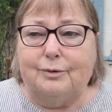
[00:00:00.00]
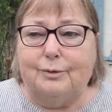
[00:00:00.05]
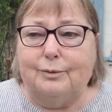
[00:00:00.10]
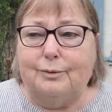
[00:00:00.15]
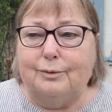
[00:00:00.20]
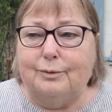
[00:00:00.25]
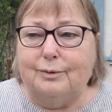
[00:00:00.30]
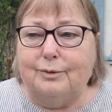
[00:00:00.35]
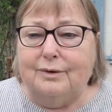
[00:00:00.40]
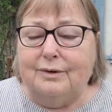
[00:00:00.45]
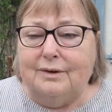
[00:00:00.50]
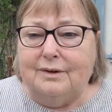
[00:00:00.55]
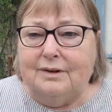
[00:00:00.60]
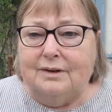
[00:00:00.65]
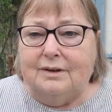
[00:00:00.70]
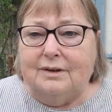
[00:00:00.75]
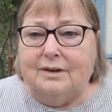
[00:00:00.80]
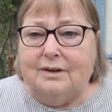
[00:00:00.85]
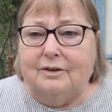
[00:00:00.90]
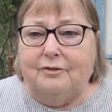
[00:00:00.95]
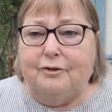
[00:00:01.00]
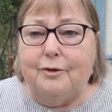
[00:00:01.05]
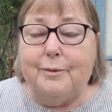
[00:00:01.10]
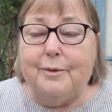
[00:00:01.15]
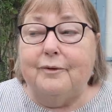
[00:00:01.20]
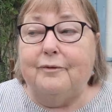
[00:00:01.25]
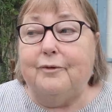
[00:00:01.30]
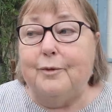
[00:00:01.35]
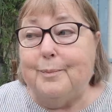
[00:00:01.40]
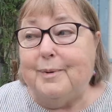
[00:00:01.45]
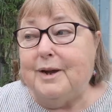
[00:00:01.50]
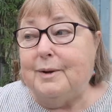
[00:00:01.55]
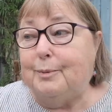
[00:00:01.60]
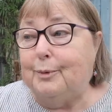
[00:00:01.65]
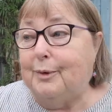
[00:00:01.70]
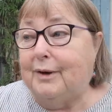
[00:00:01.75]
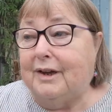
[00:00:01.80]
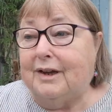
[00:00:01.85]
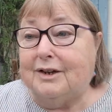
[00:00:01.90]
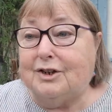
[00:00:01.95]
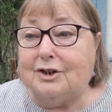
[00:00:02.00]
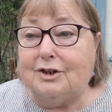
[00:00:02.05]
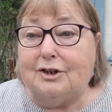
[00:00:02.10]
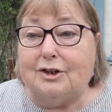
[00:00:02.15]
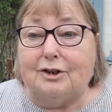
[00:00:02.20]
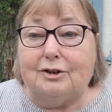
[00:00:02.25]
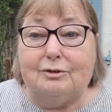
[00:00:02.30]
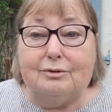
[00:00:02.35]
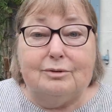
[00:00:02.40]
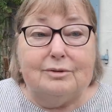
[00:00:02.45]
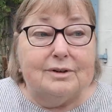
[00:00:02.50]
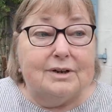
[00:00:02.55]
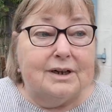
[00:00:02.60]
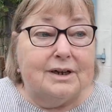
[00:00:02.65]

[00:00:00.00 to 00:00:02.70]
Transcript: for people here too.